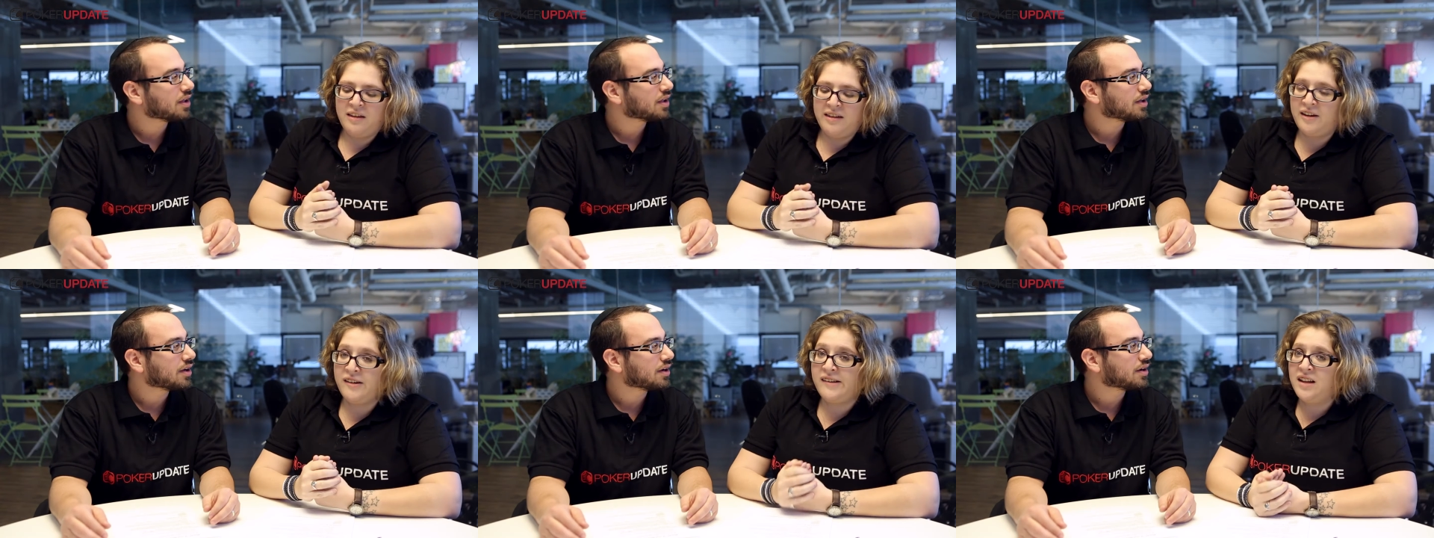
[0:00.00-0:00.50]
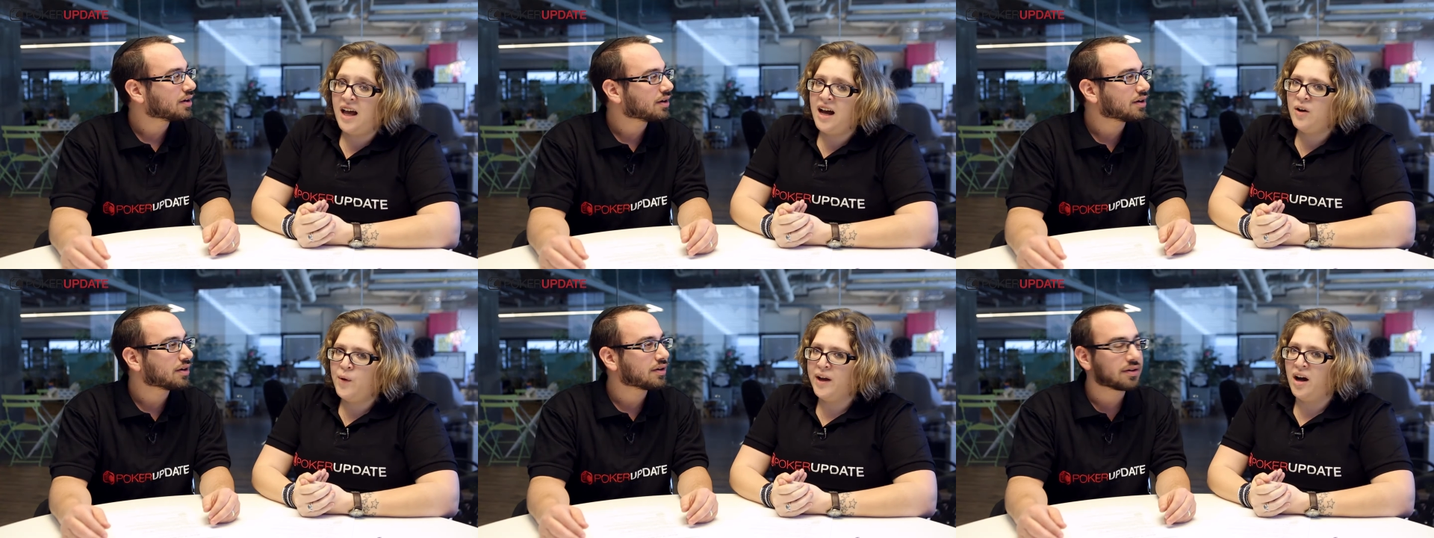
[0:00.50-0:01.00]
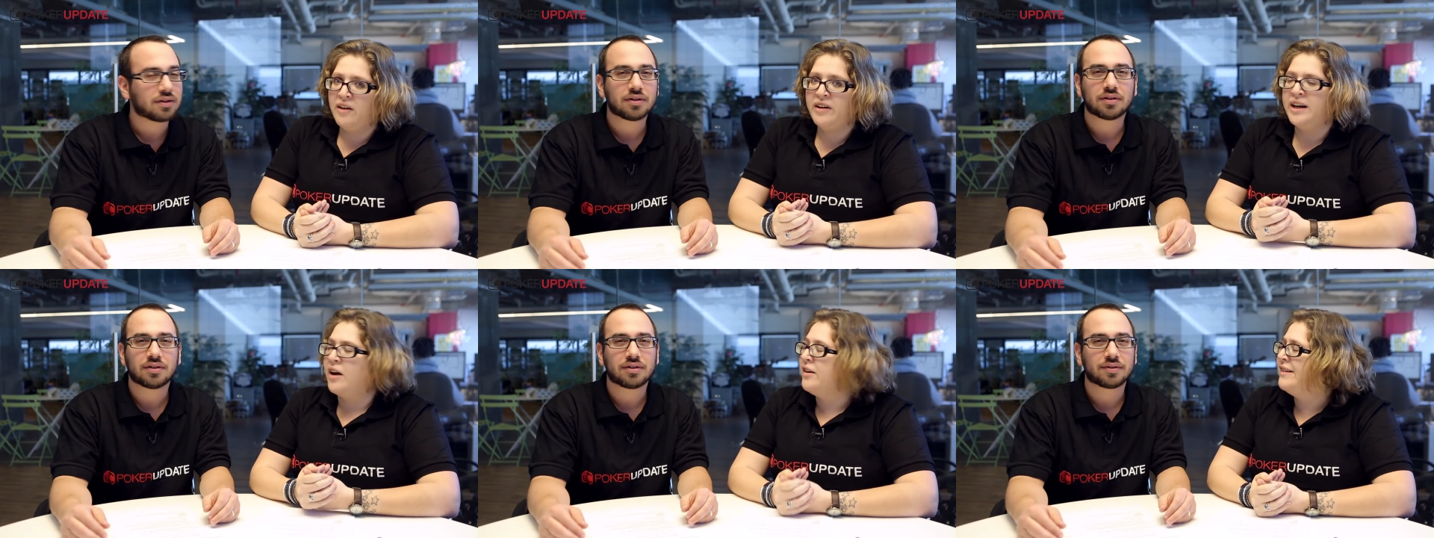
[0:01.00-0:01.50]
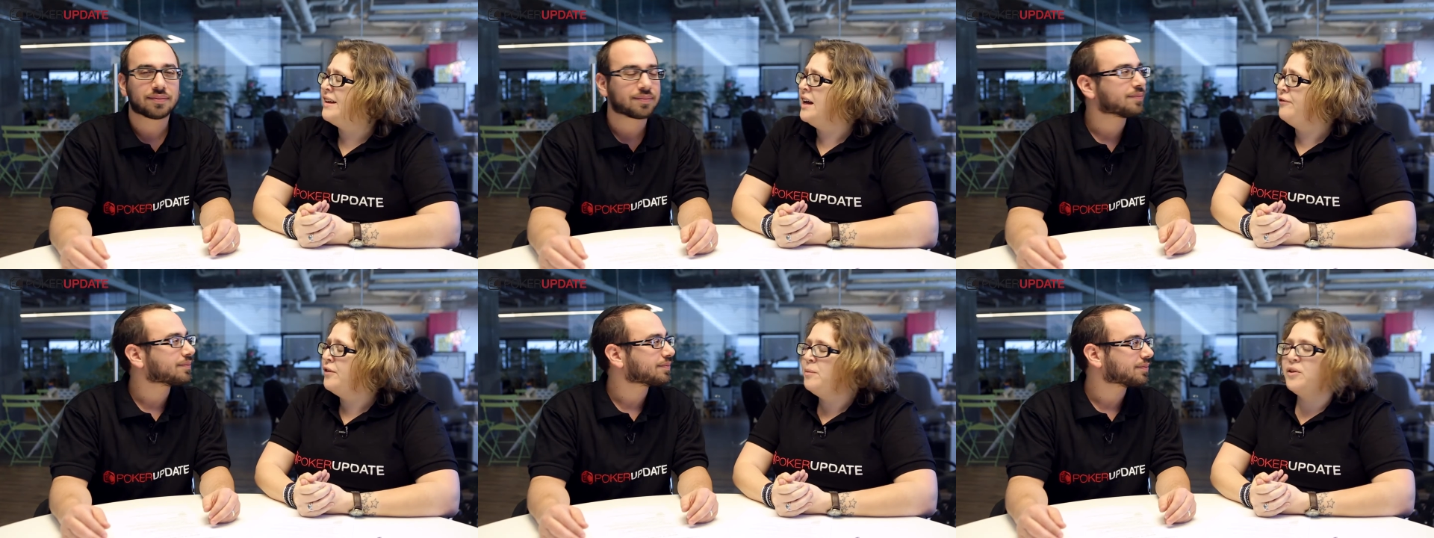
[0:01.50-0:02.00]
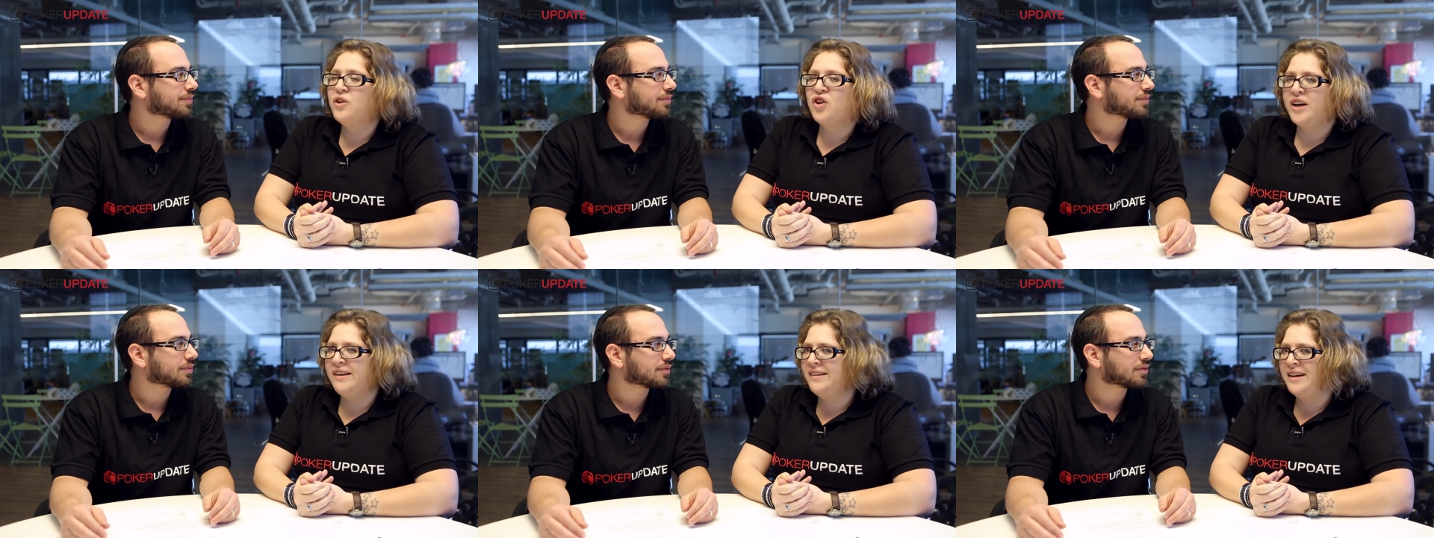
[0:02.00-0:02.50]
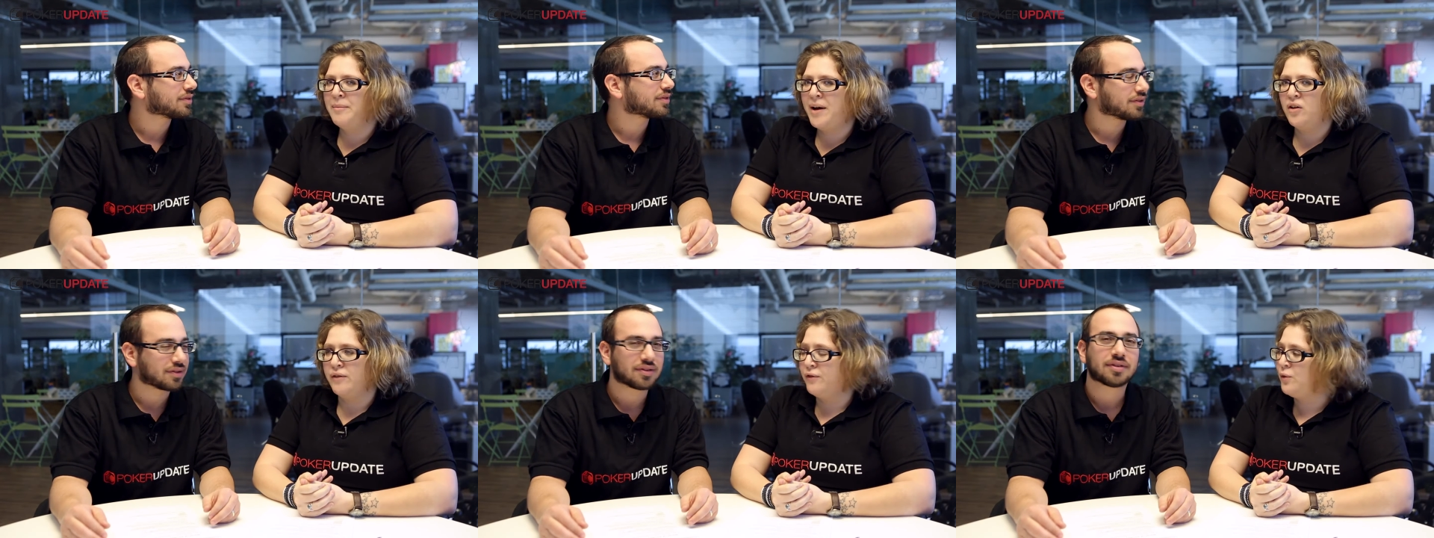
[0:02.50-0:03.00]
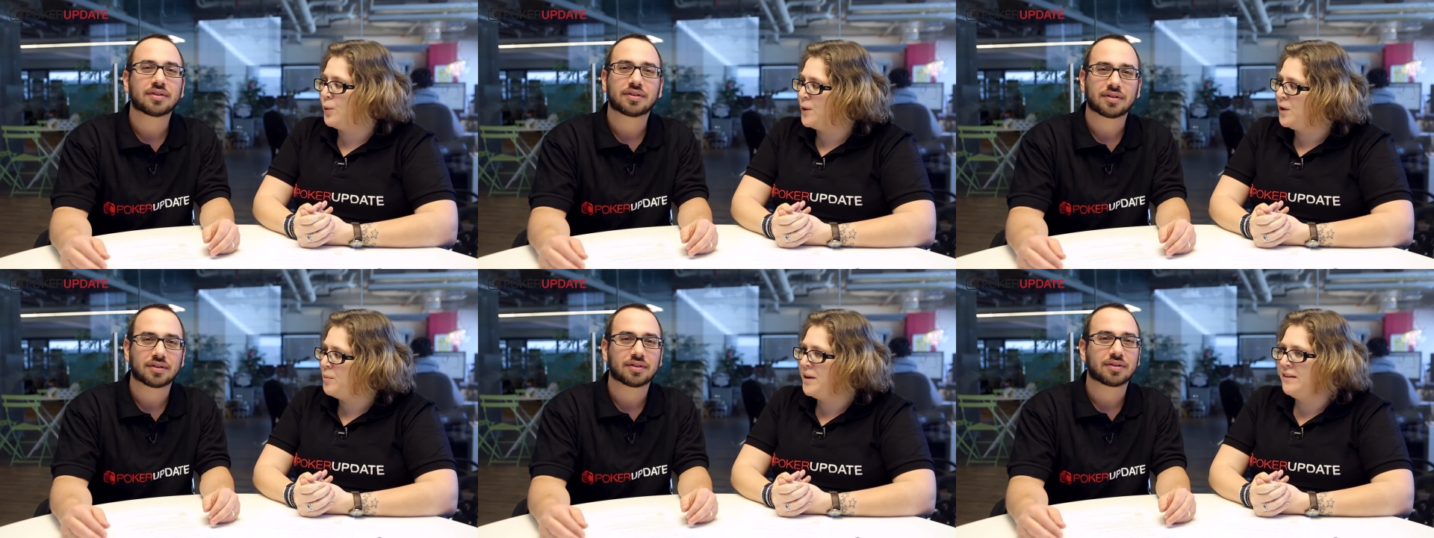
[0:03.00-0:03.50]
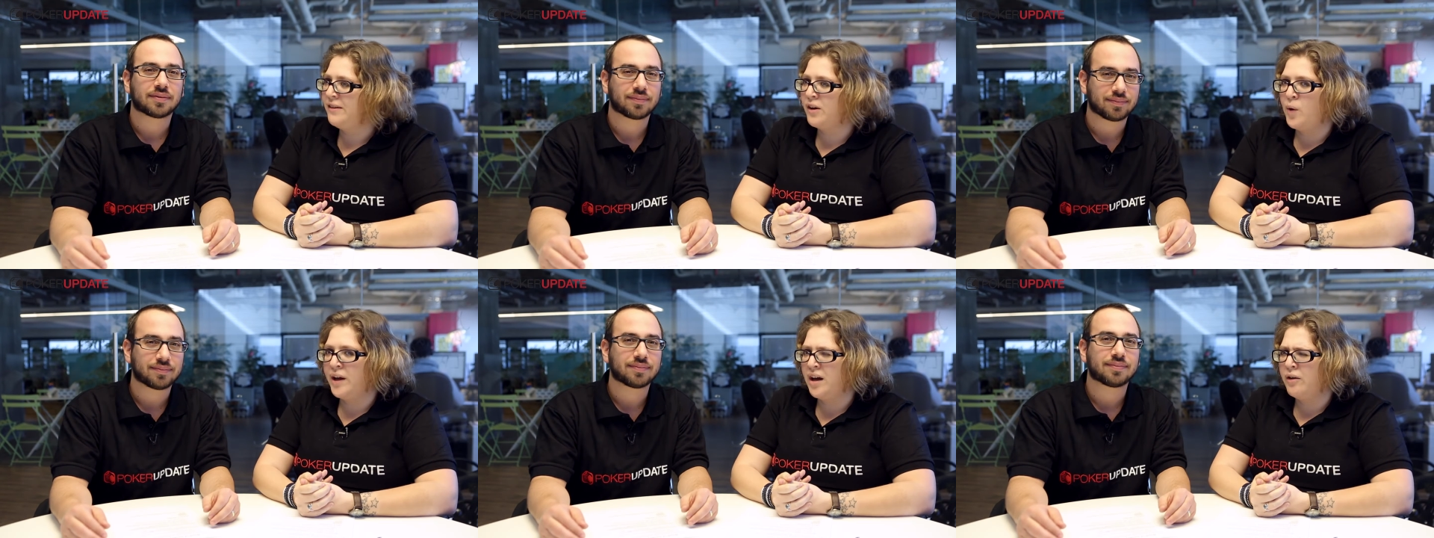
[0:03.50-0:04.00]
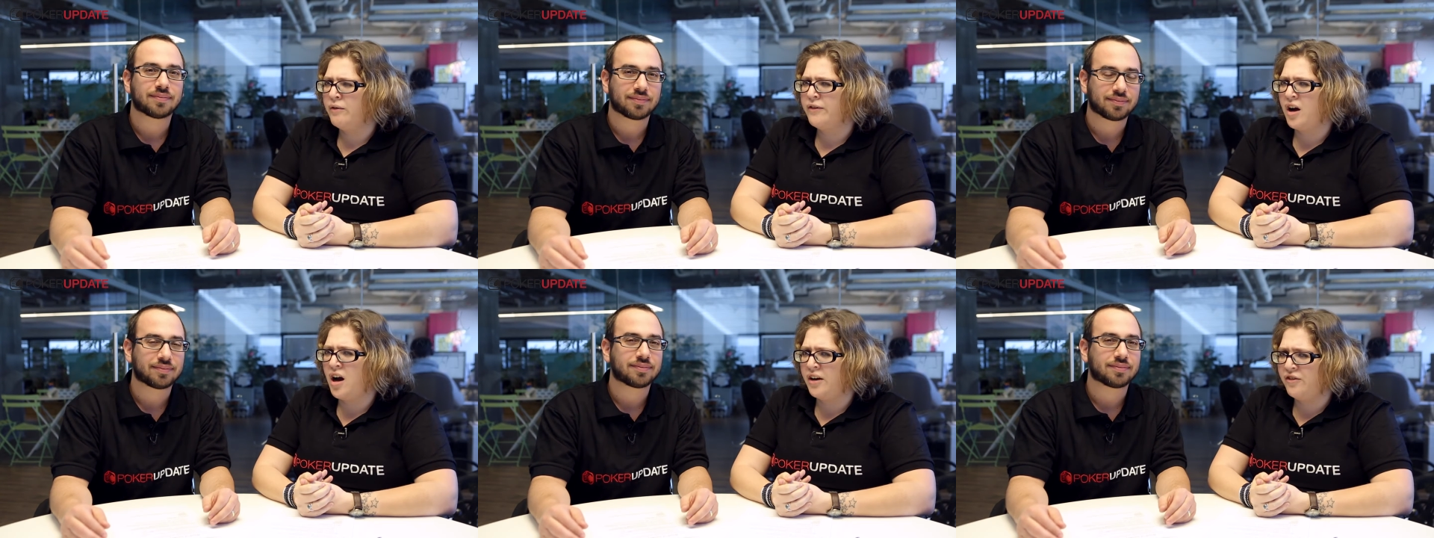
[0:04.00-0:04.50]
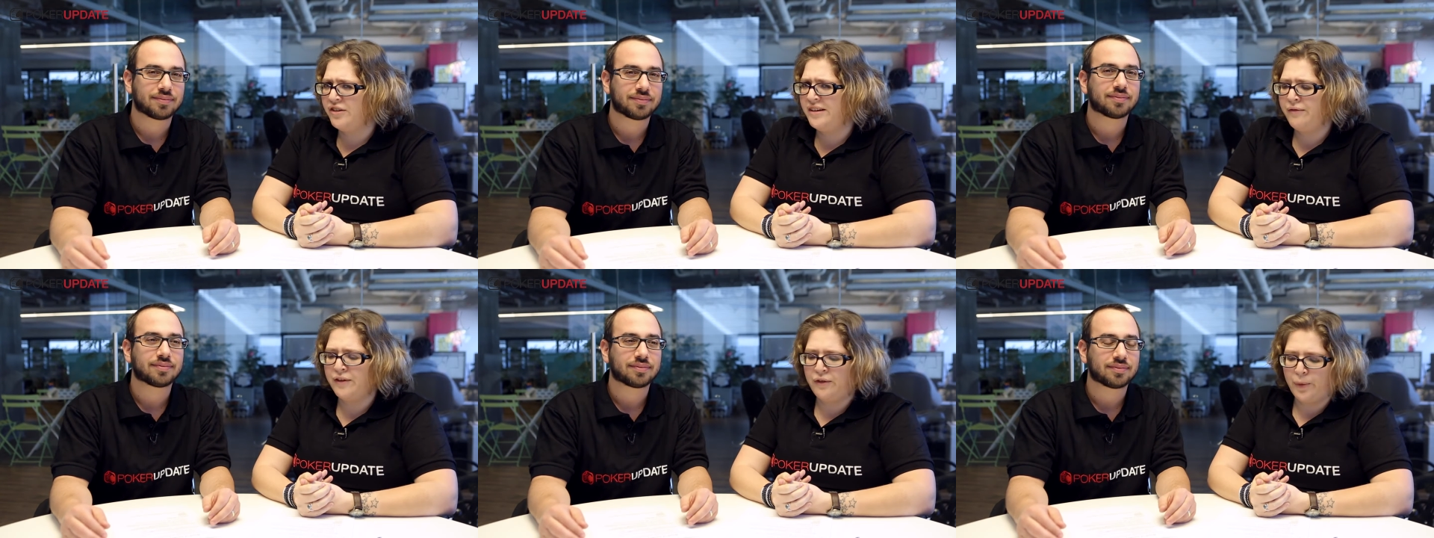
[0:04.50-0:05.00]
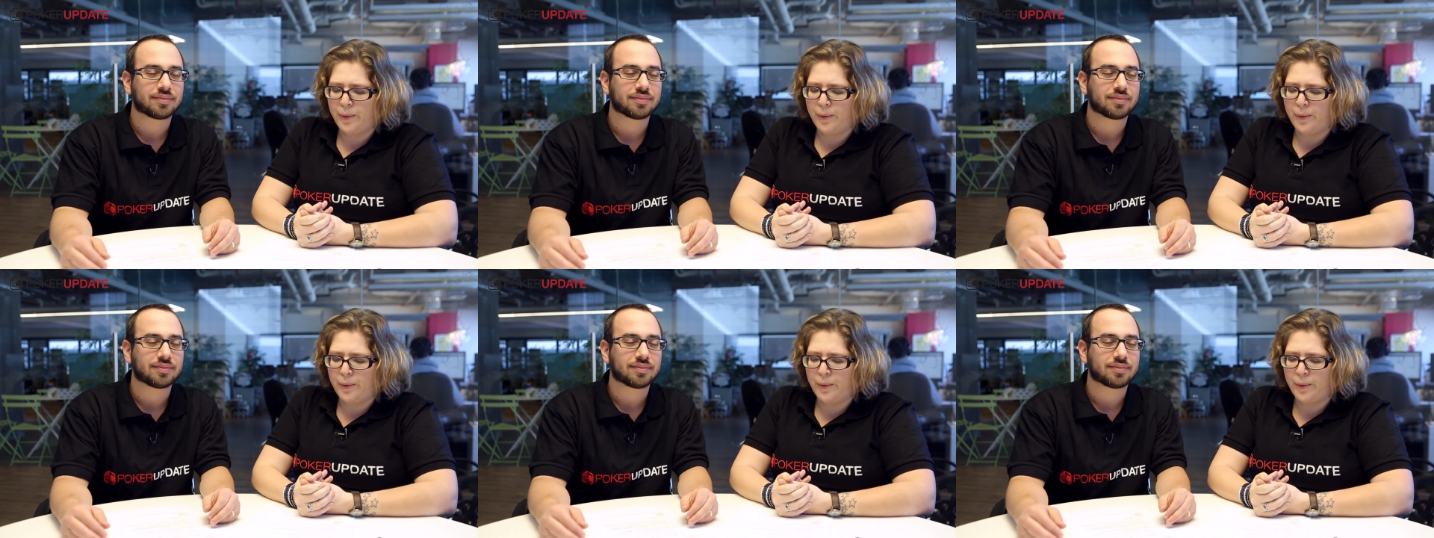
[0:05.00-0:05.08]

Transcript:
Speaker 1: there's a lot going on right now. Aside from the crazy amount of tournaments going on, over 100 different